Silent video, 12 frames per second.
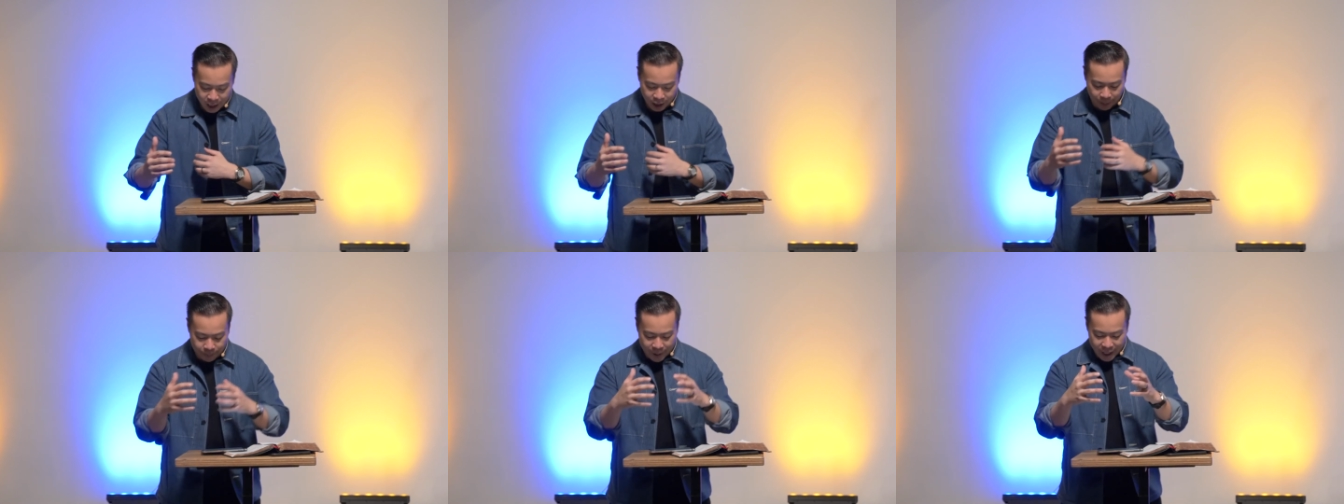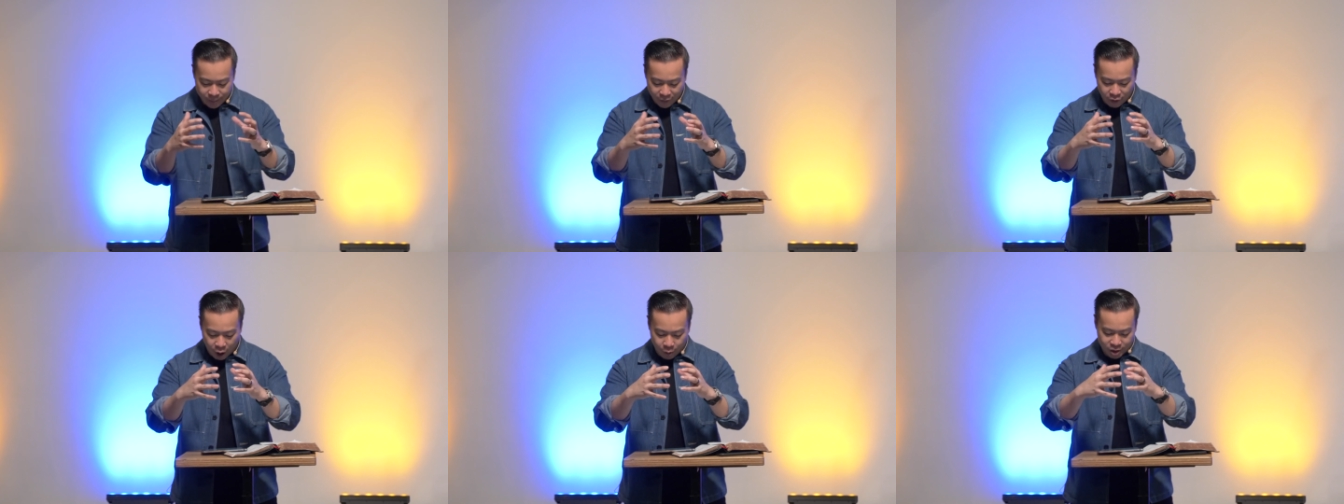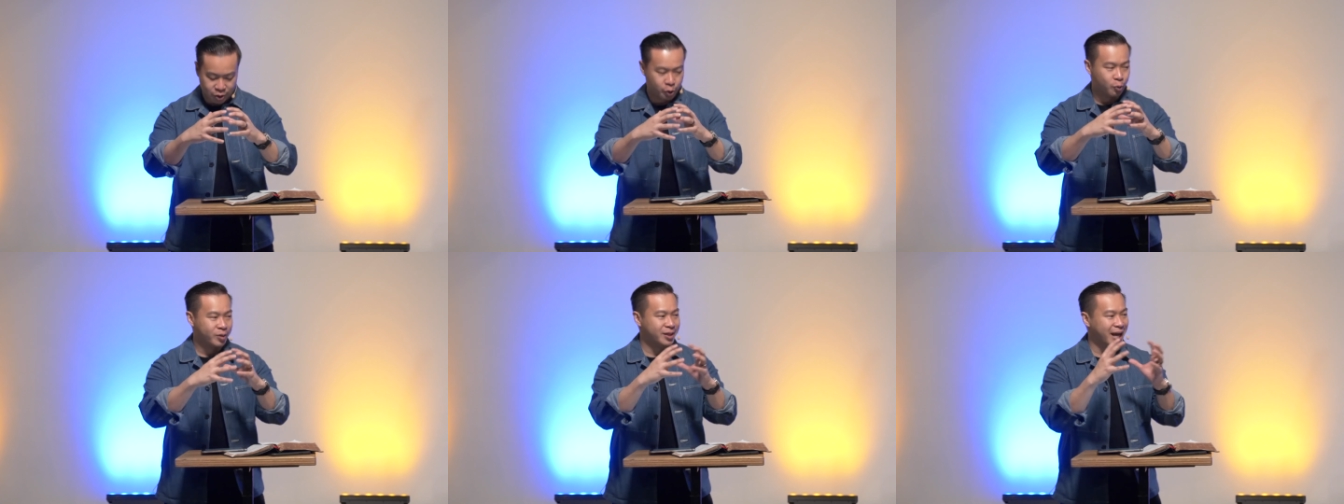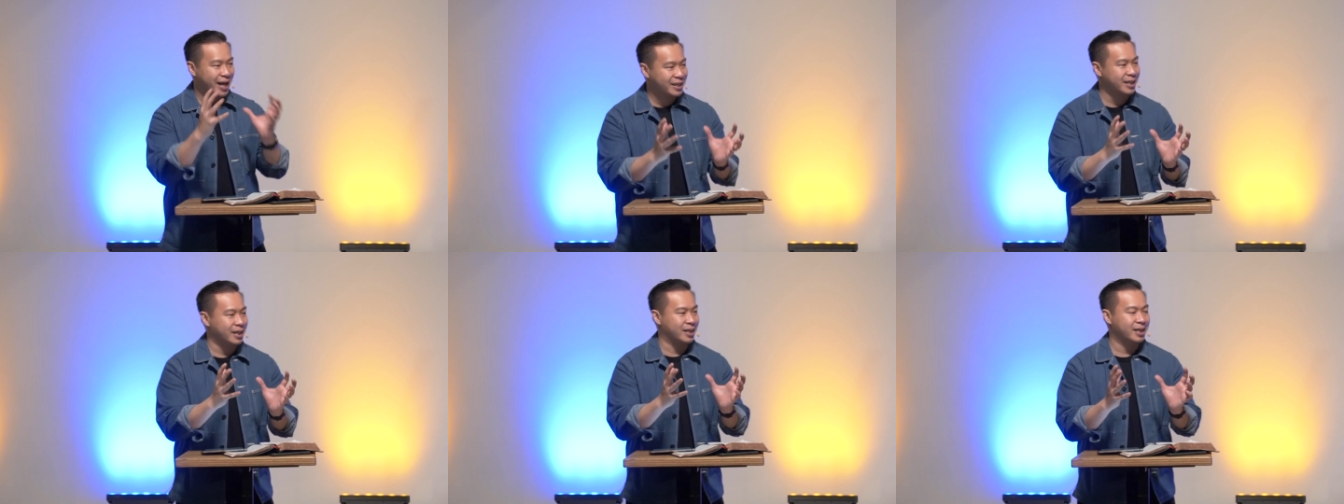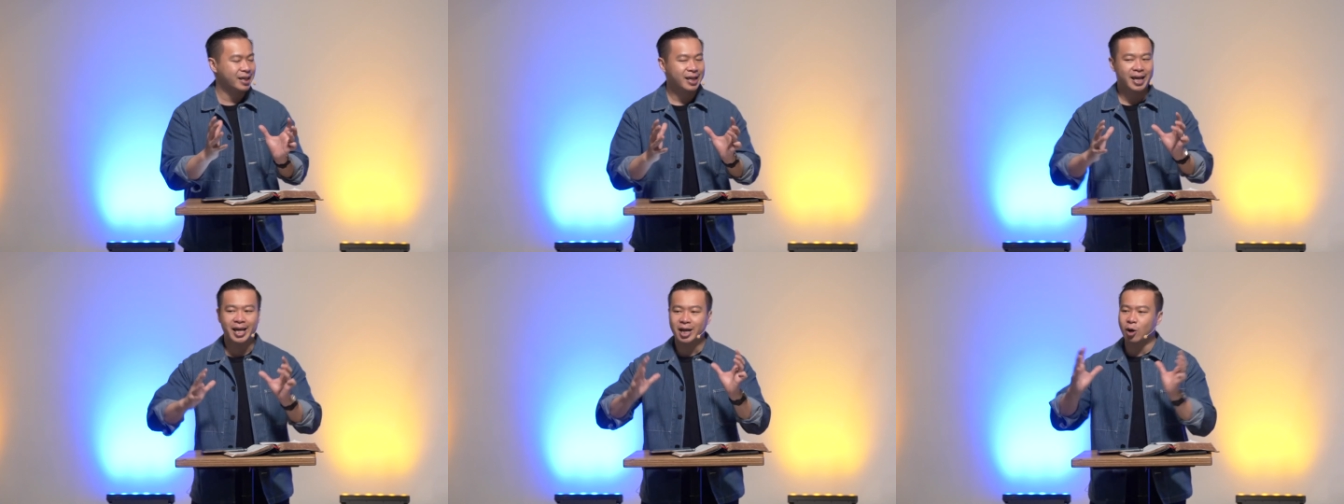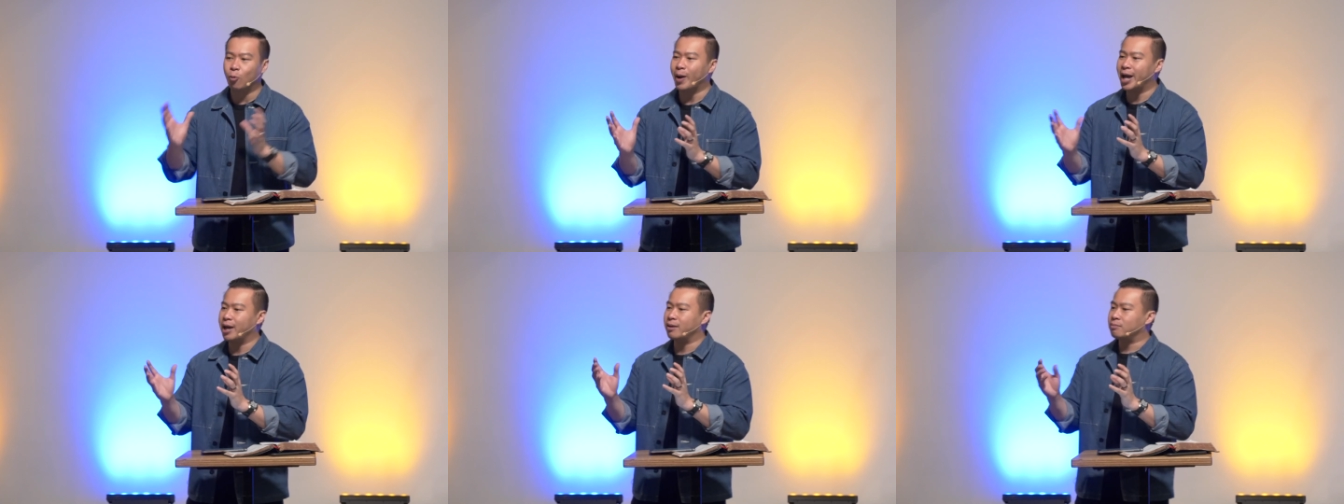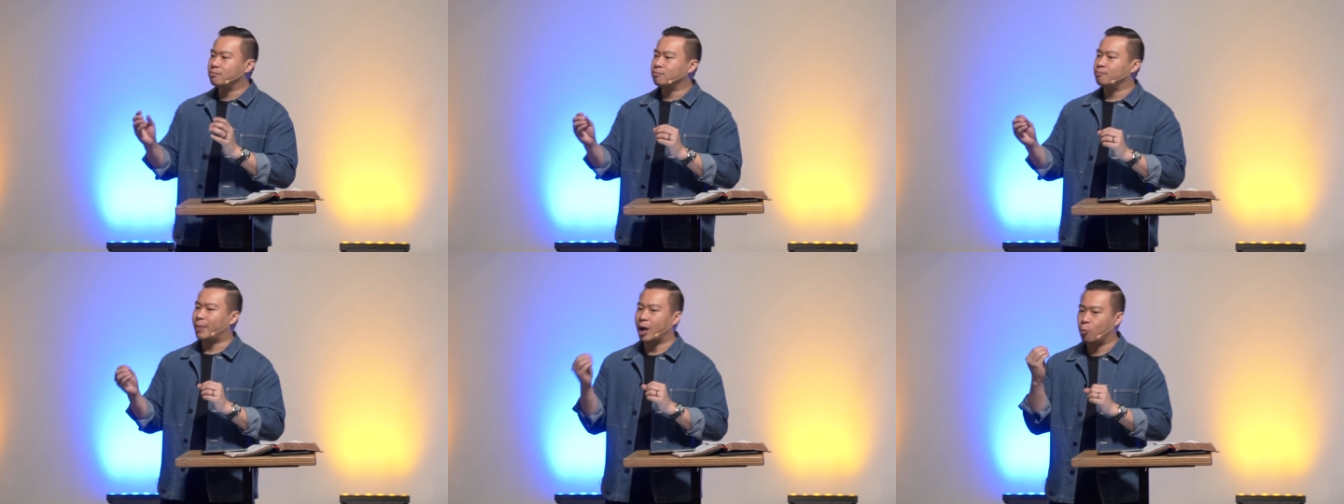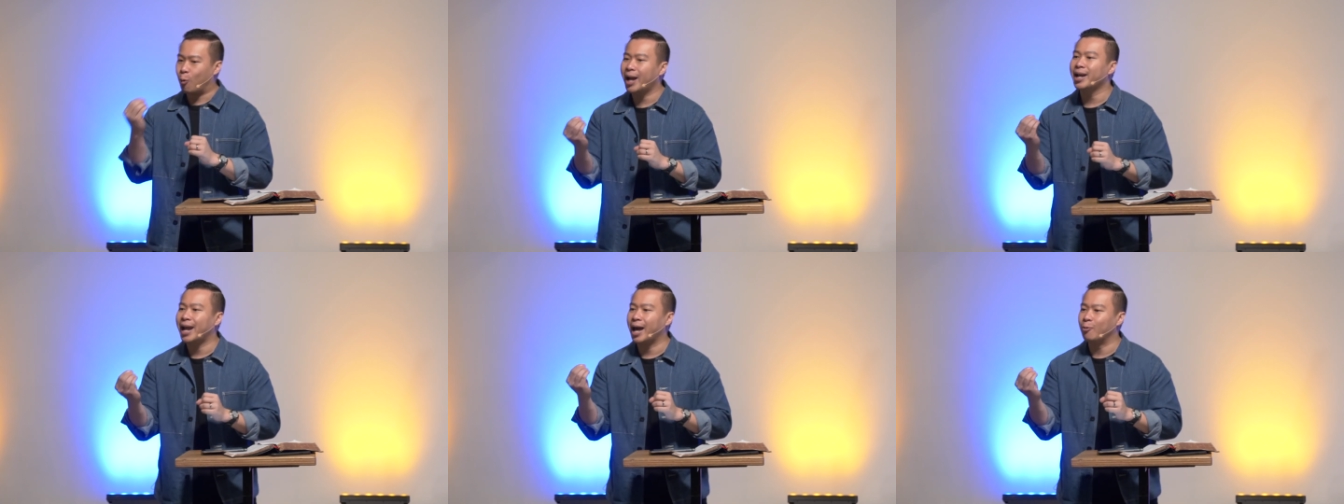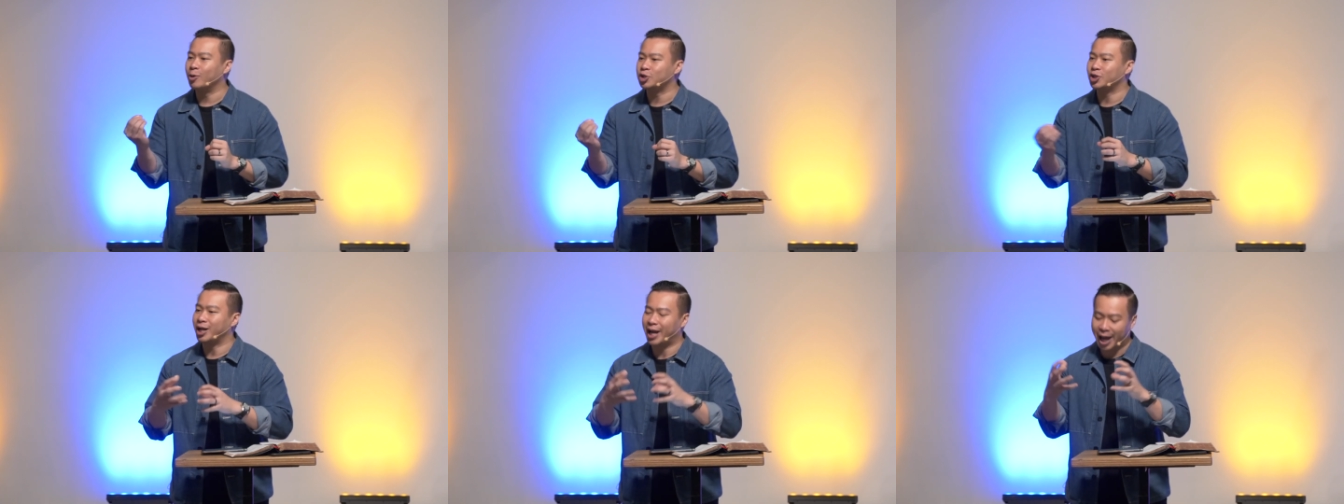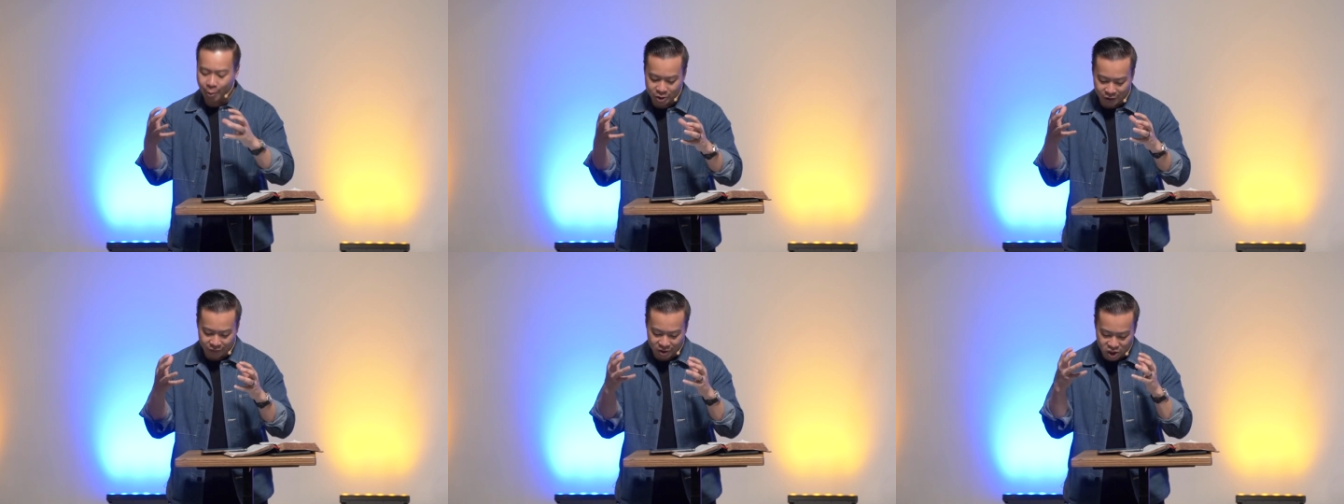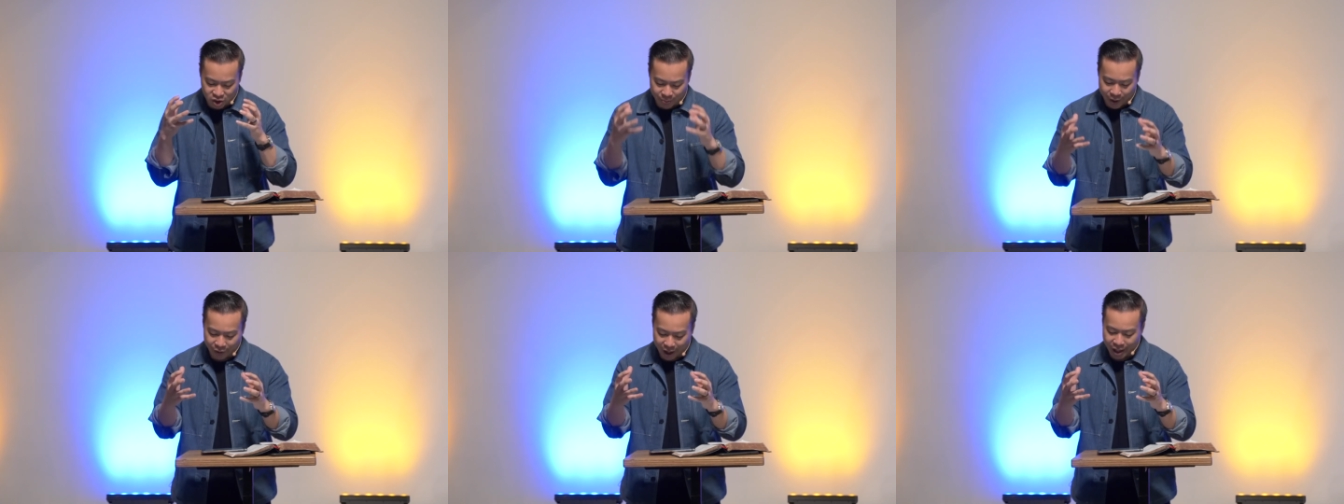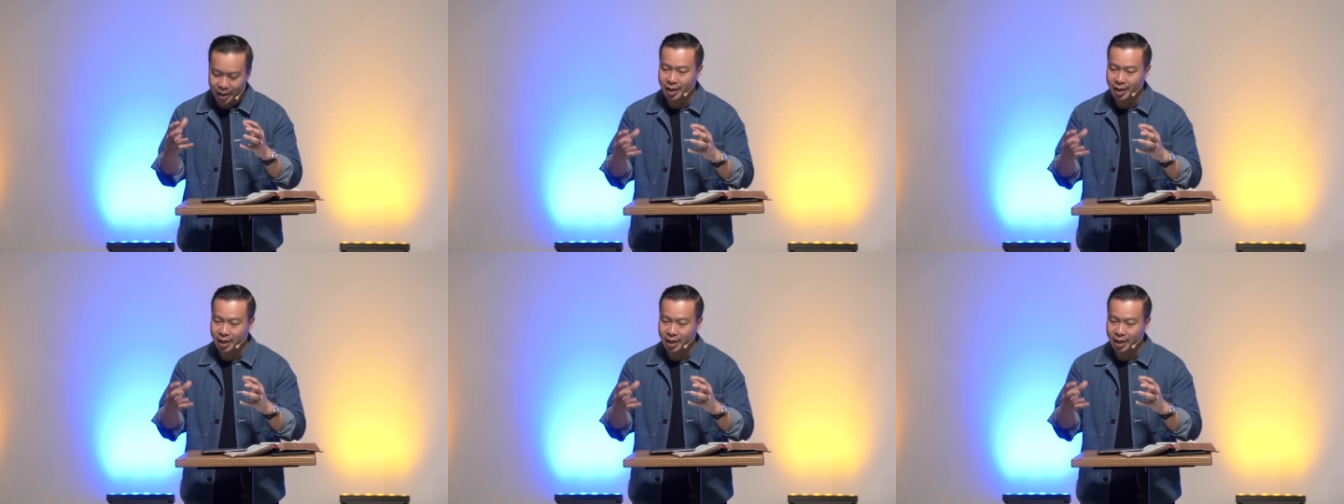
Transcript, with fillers: The people of God was united in a way by one language, the language of the Spirit.